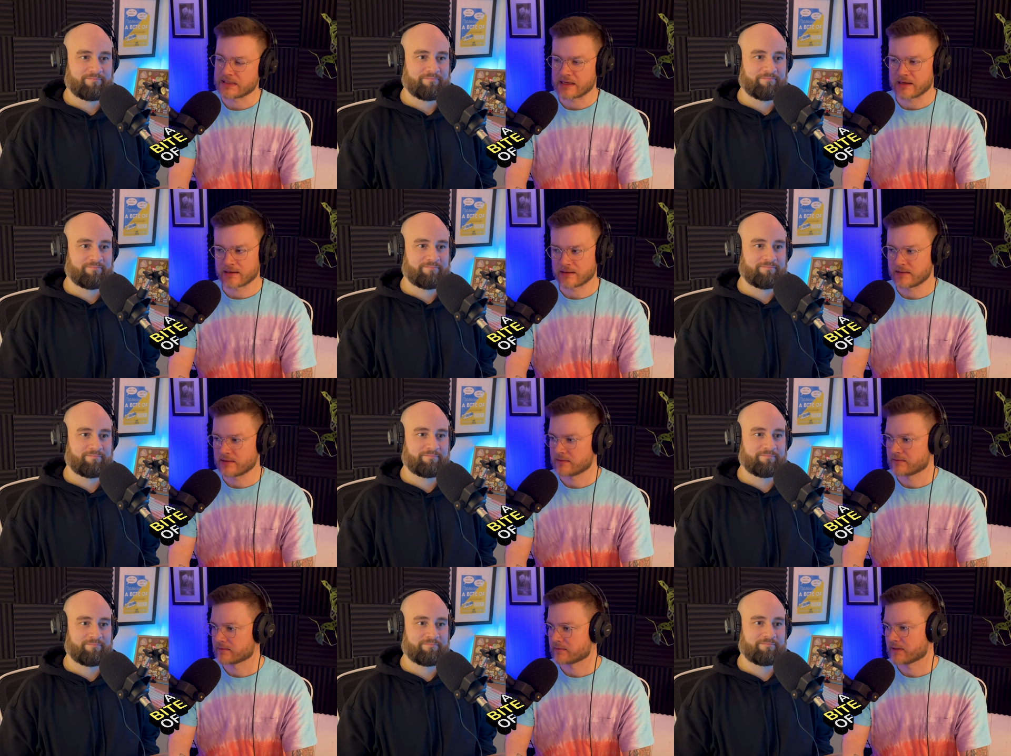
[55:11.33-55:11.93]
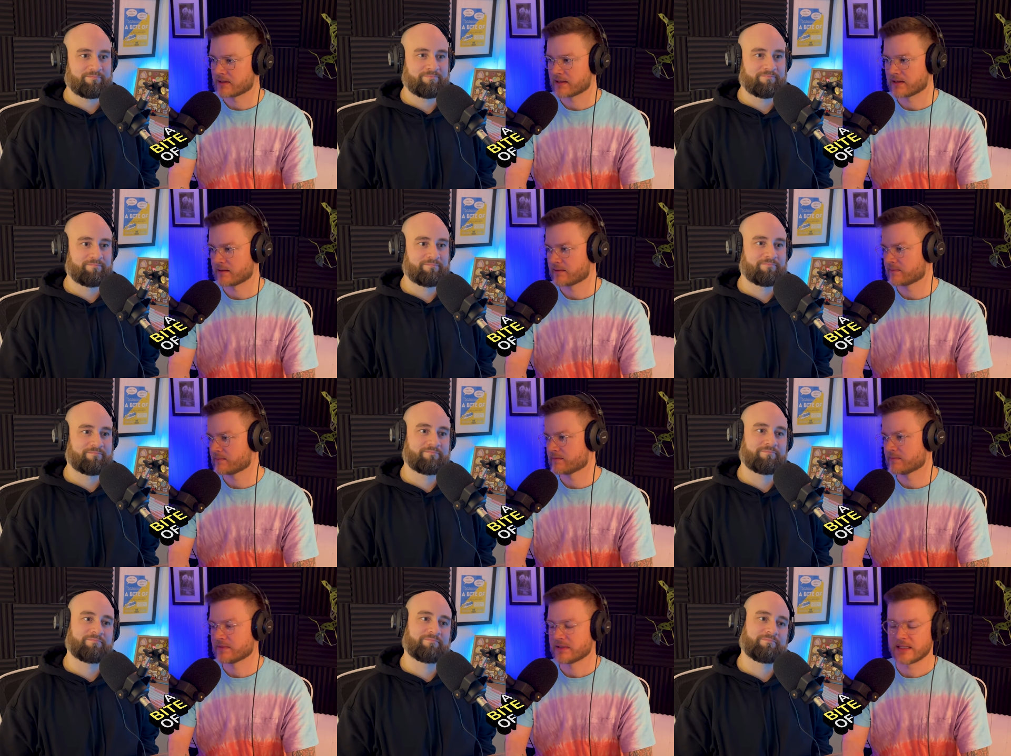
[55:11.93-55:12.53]
Speaker 1: done.
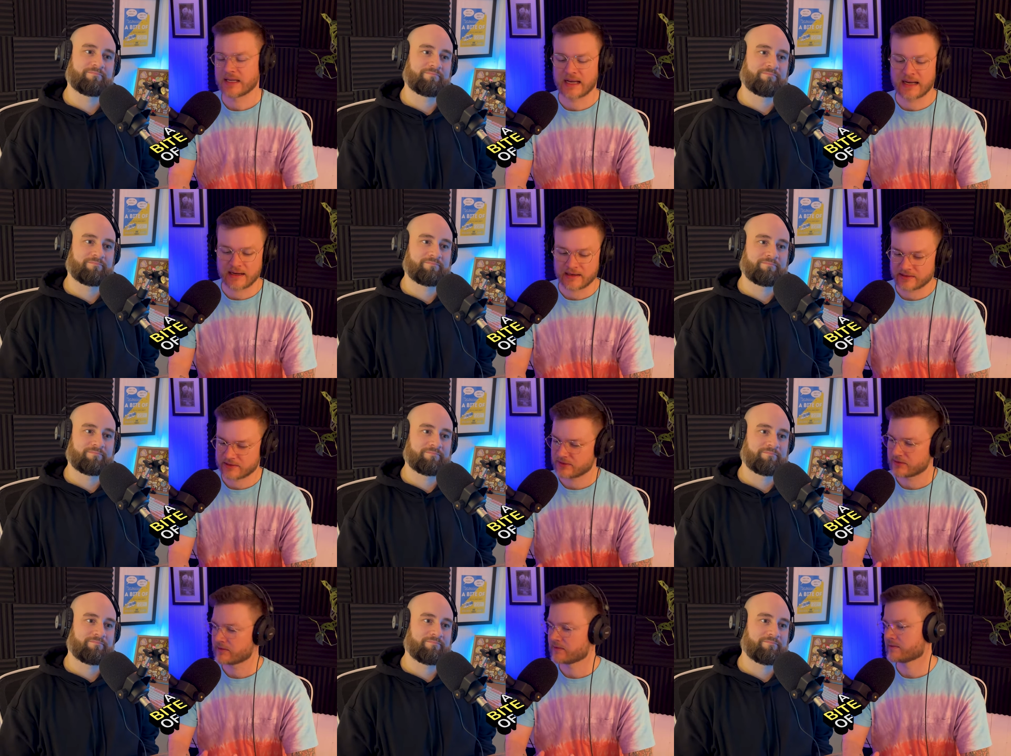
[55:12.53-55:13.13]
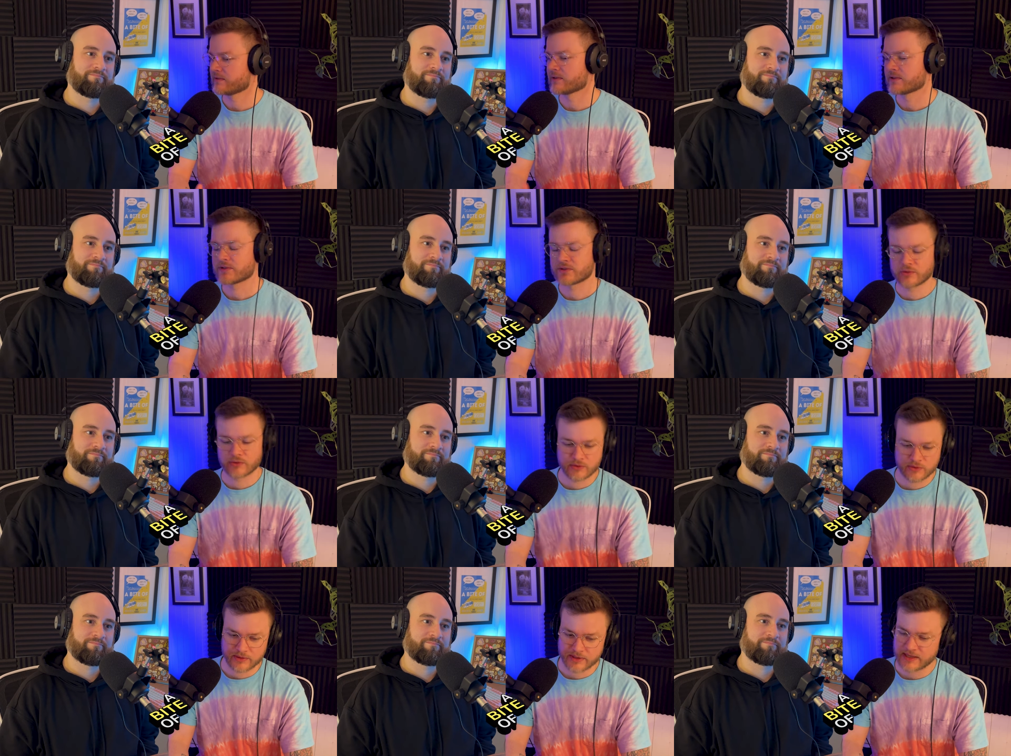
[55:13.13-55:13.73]
The actor, the
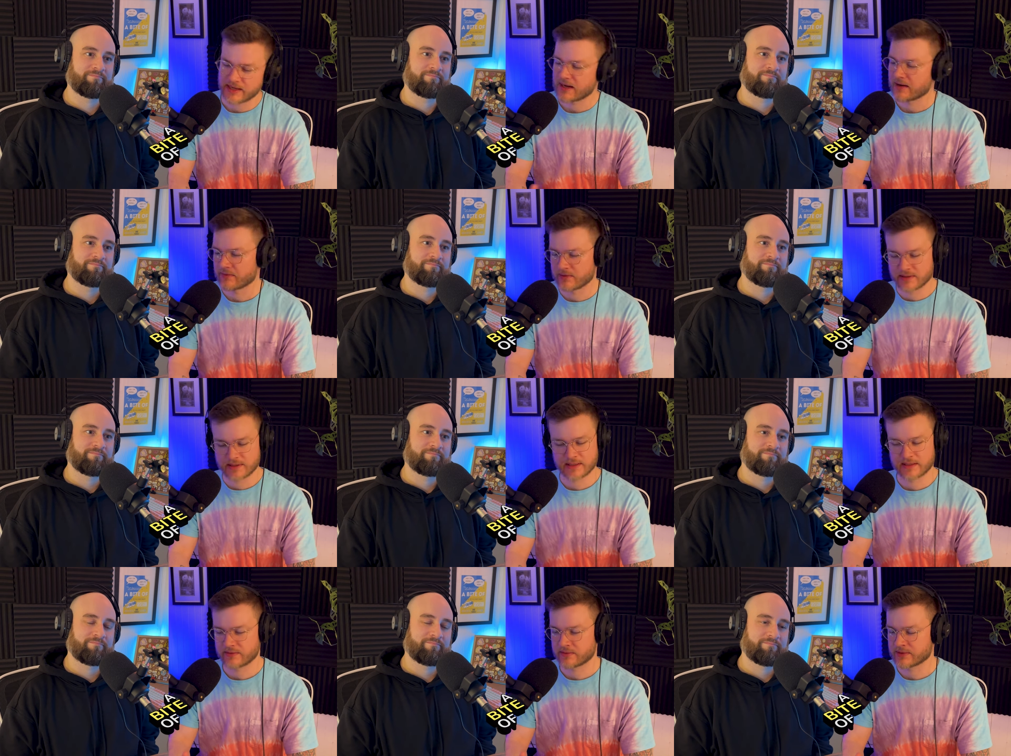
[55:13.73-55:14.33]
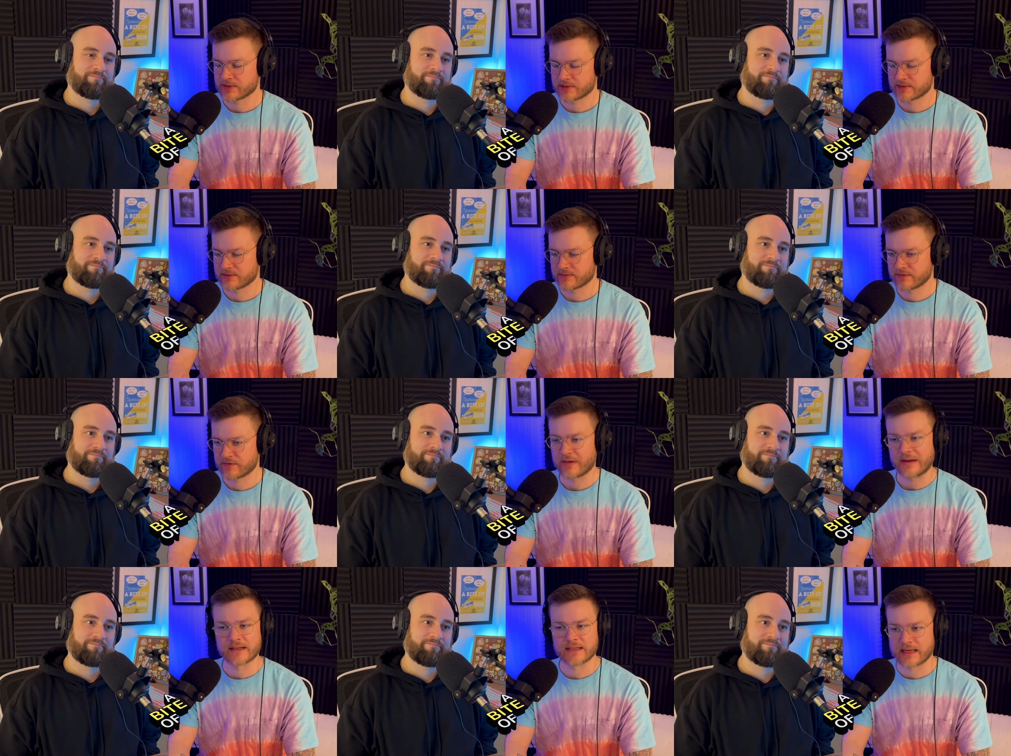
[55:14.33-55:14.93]
story, everything was
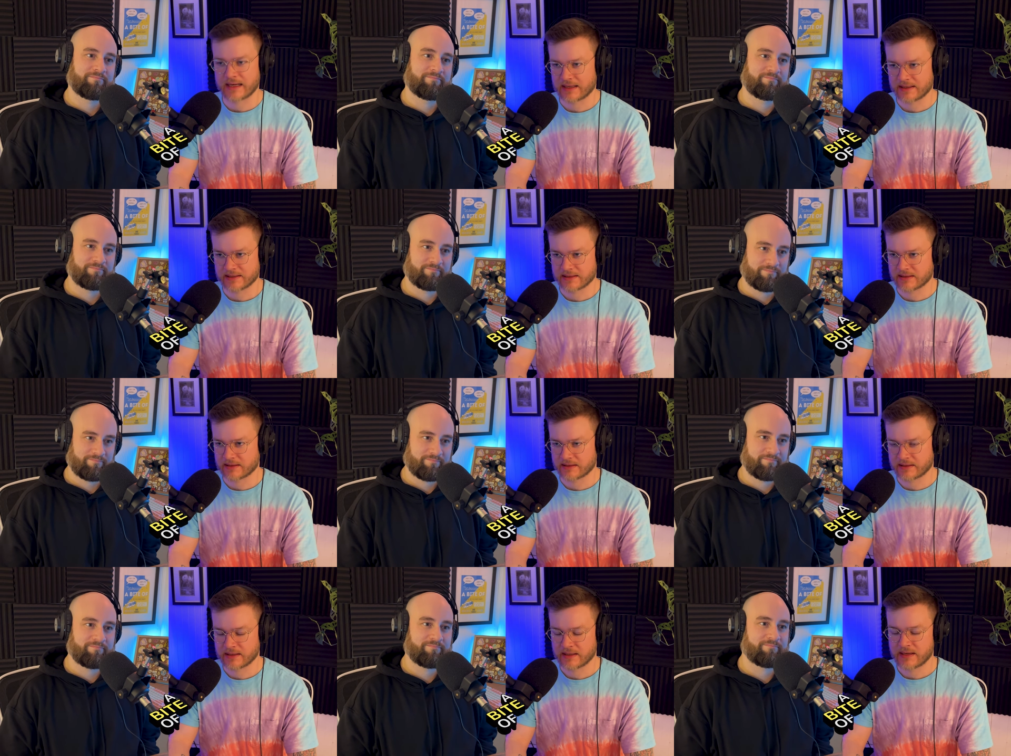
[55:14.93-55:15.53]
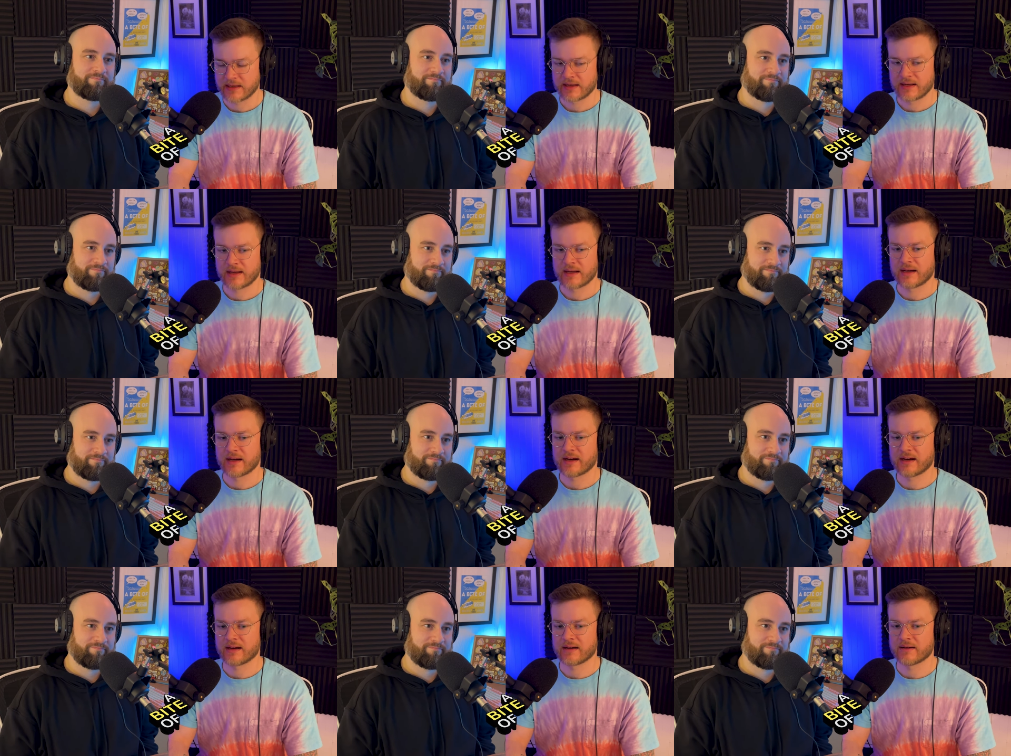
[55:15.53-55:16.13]
fantastic.
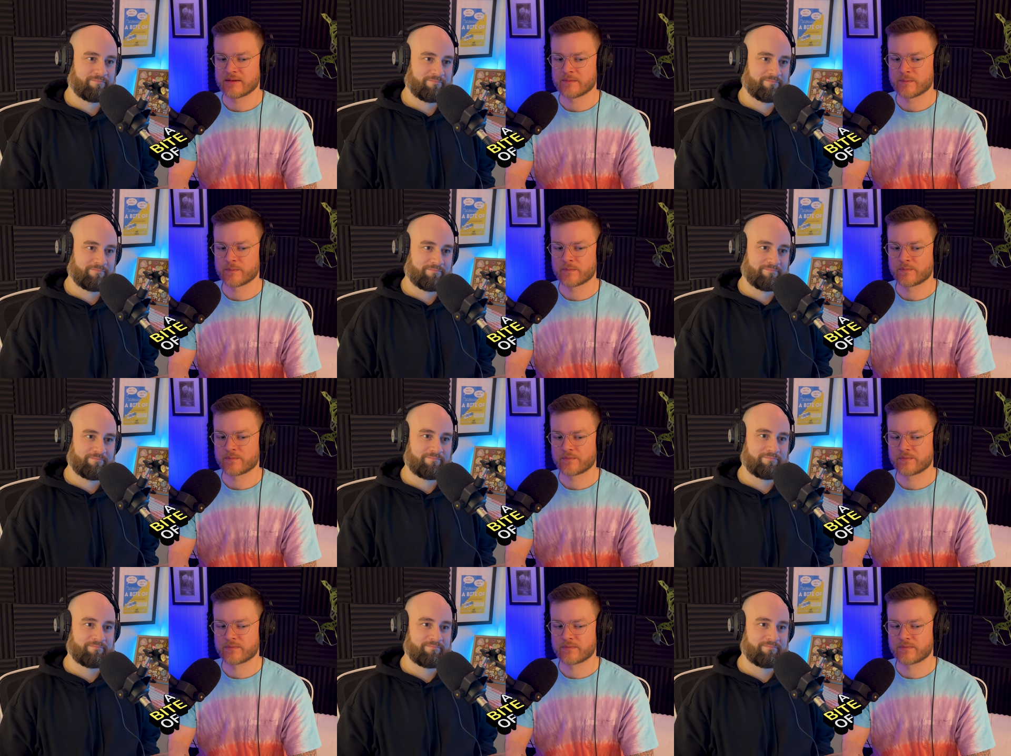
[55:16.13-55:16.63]
I